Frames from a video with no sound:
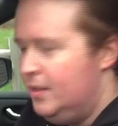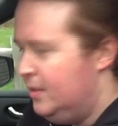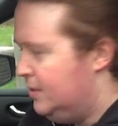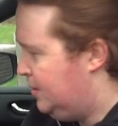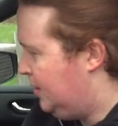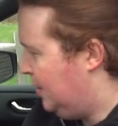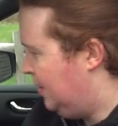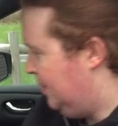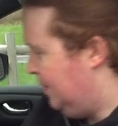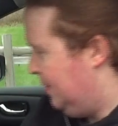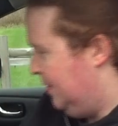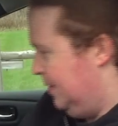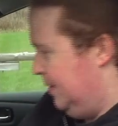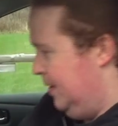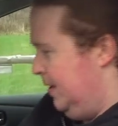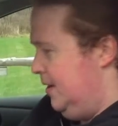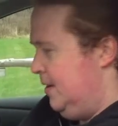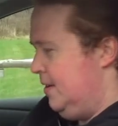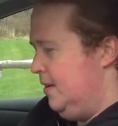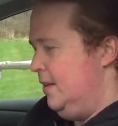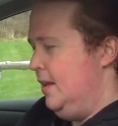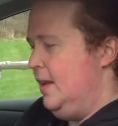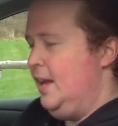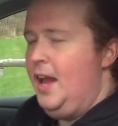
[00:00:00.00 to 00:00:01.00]
So
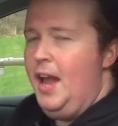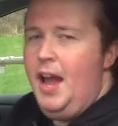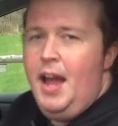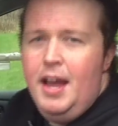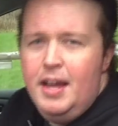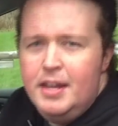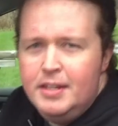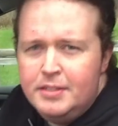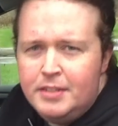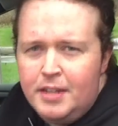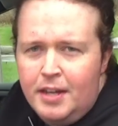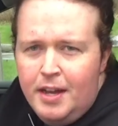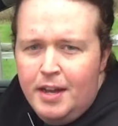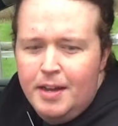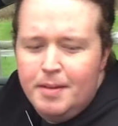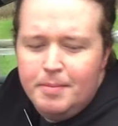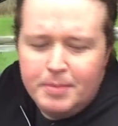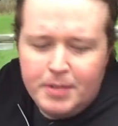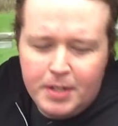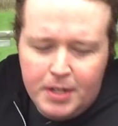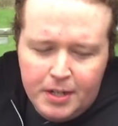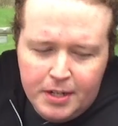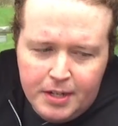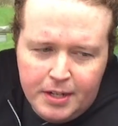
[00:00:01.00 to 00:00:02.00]
literally, as
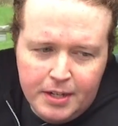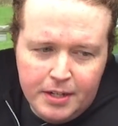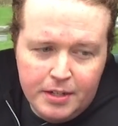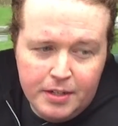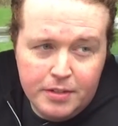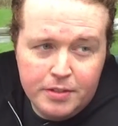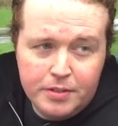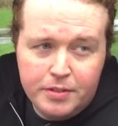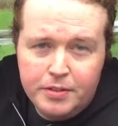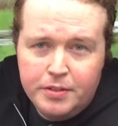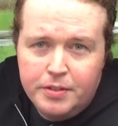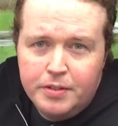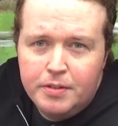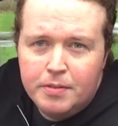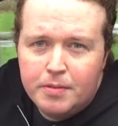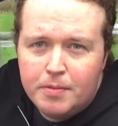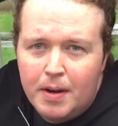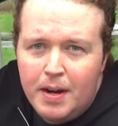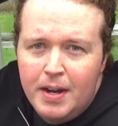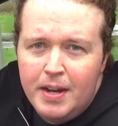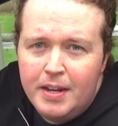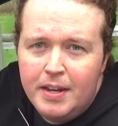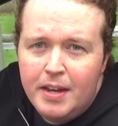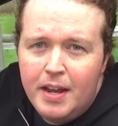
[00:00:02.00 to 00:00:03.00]
I'm talking to you
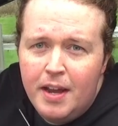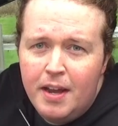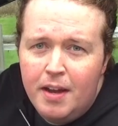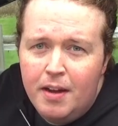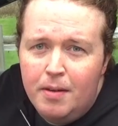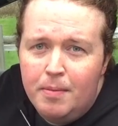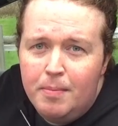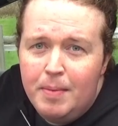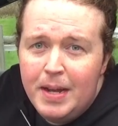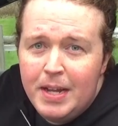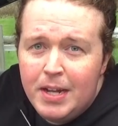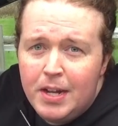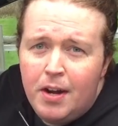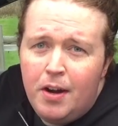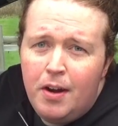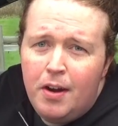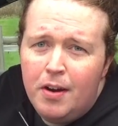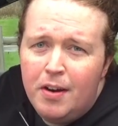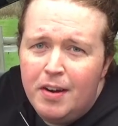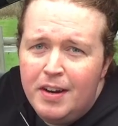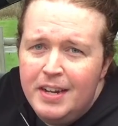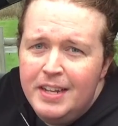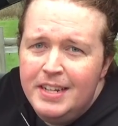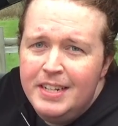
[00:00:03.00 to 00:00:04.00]
right now, my
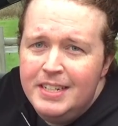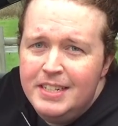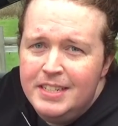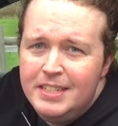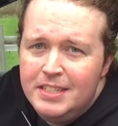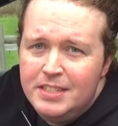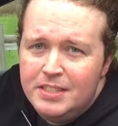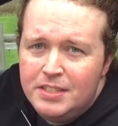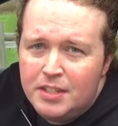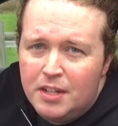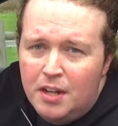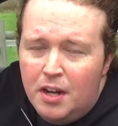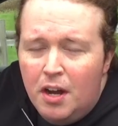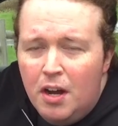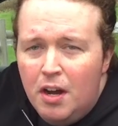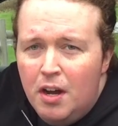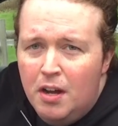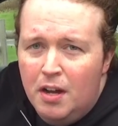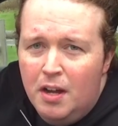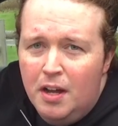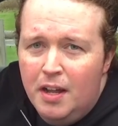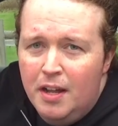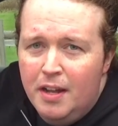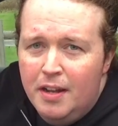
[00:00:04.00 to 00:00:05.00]
car is
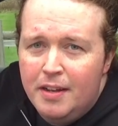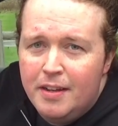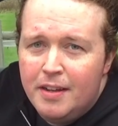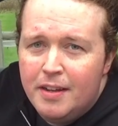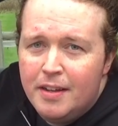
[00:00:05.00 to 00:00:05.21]
on.